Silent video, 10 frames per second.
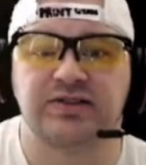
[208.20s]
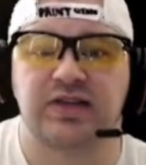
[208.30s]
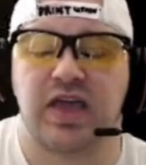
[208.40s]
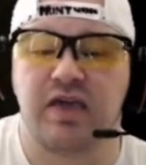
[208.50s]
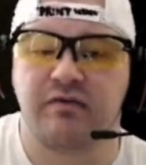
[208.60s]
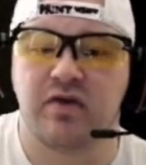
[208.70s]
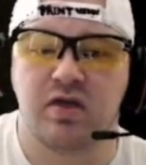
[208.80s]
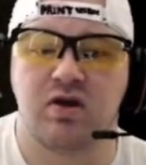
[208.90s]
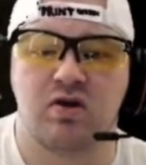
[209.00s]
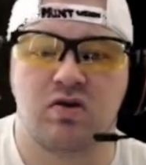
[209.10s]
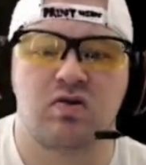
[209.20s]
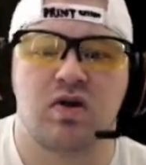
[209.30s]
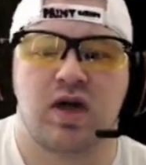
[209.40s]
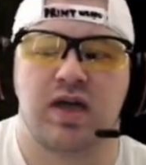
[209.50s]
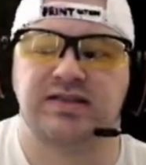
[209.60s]
even though
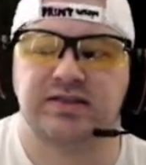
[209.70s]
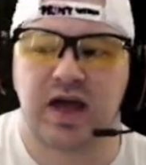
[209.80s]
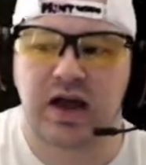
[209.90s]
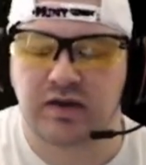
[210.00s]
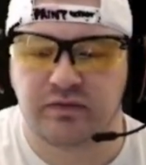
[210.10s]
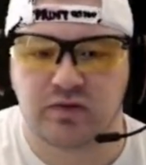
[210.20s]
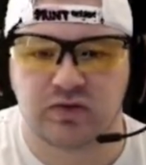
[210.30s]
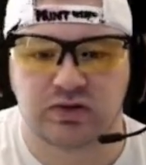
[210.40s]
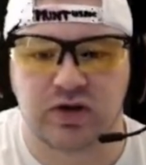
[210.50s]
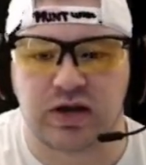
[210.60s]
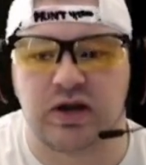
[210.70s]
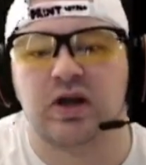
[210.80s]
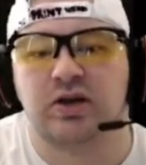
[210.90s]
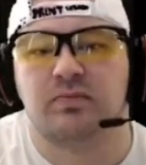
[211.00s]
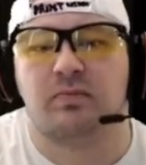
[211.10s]
it's not in full screen.
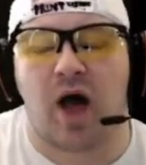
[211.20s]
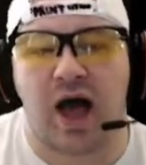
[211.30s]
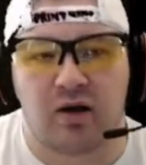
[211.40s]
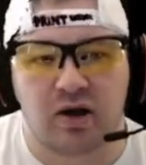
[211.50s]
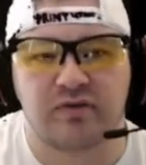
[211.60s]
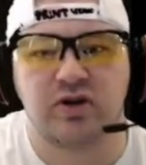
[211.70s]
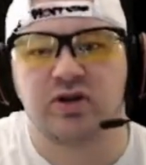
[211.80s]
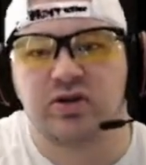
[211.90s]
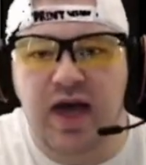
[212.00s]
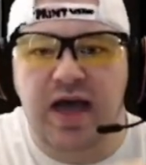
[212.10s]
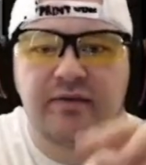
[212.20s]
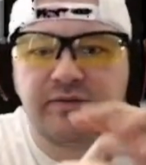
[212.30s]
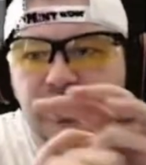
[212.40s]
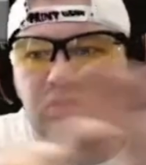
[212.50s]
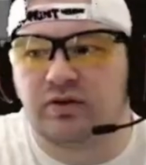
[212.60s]
However, you have
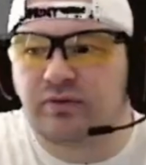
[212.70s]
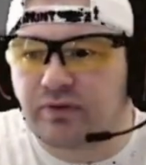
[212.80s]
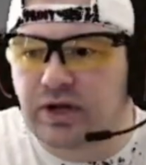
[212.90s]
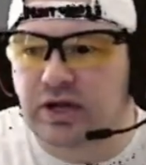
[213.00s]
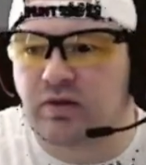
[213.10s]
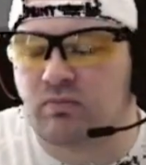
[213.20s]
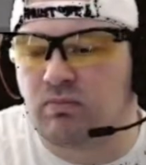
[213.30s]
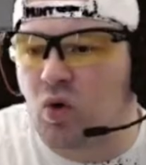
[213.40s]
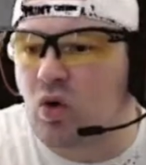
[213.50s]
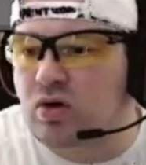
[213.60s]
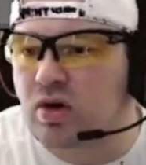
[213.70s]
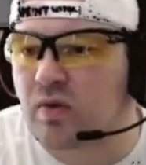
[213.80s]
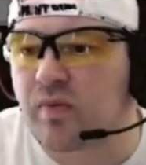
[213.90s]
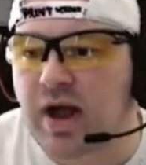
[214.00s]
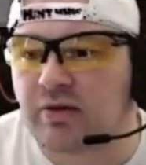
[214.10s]
the little freaking border
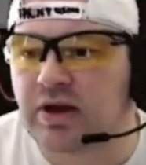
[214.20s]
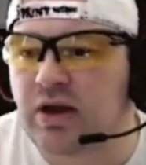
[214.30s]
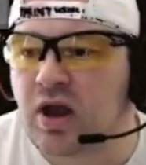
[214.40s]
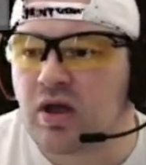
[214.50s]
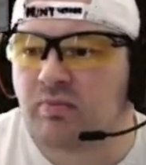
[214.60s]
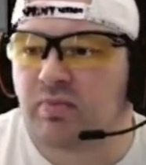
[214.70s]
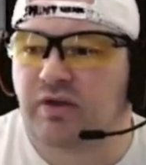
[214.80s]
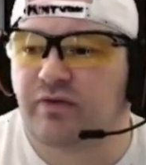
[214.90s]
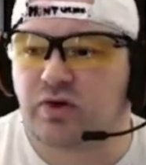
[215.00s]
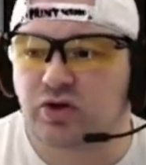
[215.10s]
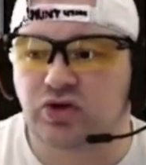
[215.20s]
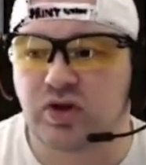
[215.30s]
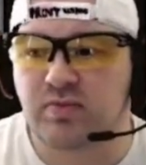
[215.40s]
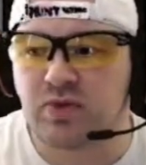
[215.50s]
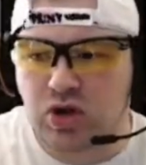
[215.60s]
around it, but if you're a
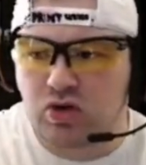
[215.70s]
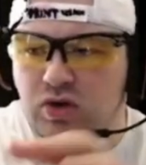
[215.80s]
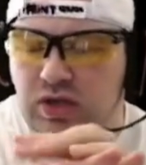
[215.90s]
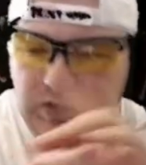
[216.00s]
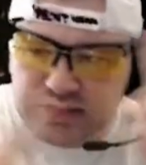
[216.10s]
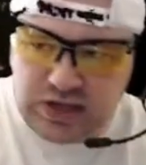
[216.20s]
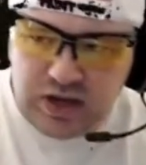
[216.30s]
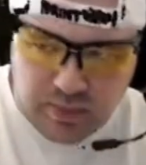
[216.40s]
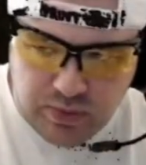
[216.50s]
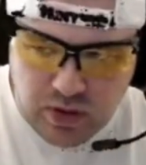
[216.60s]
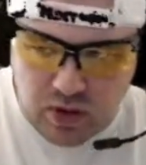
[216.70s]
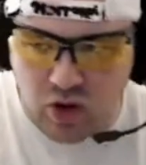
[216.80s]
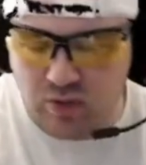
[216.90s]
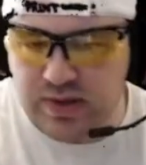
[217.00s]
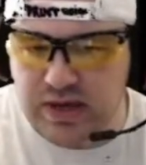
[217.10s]
streamer, you can set up your
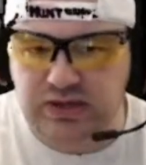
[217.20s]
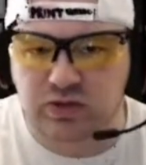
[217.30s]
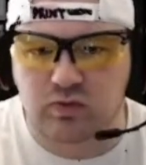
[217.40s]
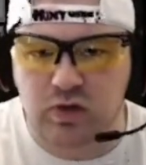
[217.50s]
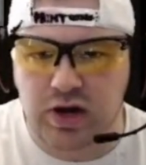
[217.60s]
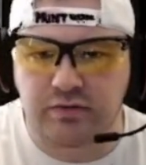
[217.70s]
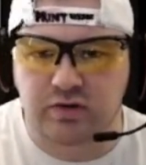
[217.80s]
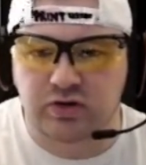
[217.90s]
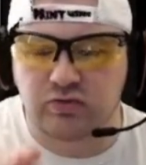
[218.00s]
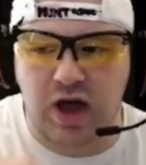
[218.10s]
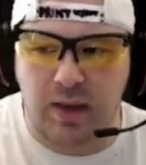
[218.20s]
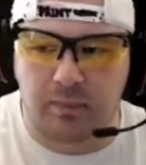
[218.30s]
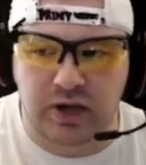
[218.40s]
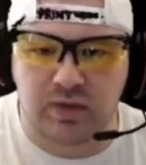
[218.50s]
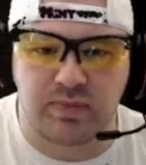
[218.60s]
OBS or whatever to not
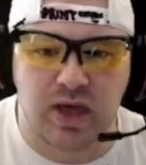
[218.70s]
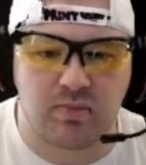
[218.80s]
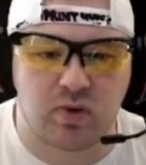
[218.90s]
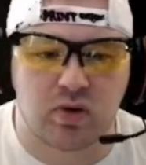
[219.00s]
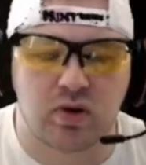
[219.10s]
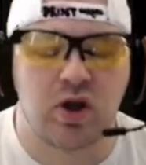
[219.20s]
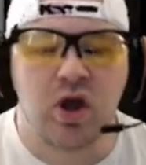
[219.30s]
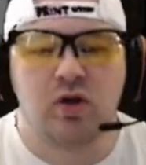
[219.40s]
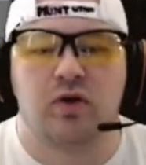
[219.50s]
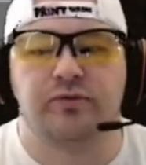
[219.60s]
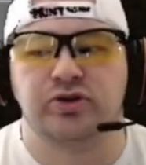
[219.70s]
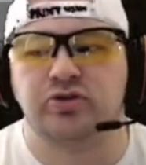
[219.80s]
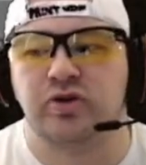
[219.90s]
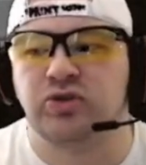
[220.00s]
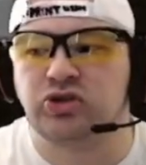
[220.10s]
pick up that border, or if you're
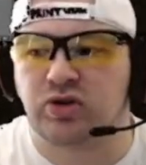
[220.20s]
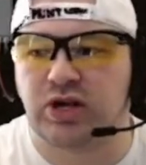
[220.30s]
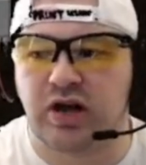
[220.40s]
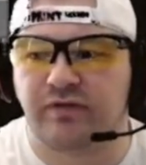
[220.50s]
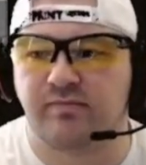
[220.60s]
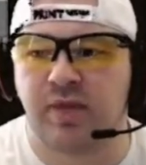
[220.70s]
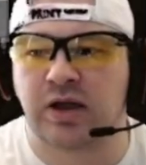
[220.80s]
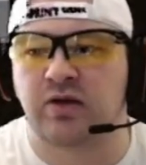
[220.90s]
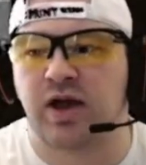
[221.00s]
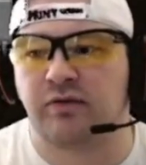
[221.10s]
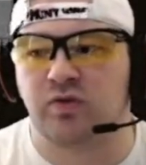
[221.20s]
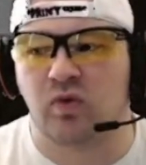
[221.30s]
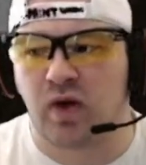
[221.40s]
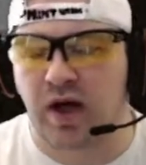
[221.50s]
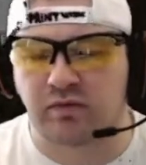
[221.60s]
streaming straight off of Minecraft, you
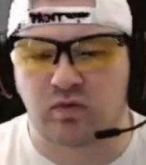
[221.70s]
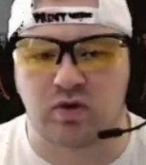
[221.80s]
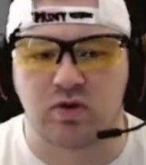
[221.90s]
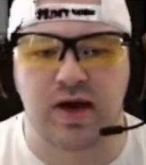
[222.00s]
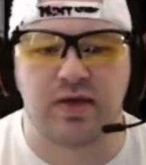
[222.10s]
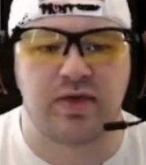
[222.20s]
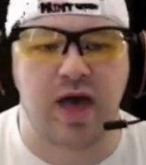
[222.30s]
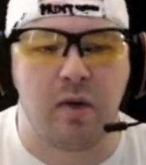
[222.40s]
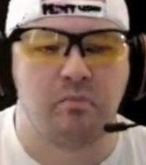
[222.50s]
won't have to worry about that.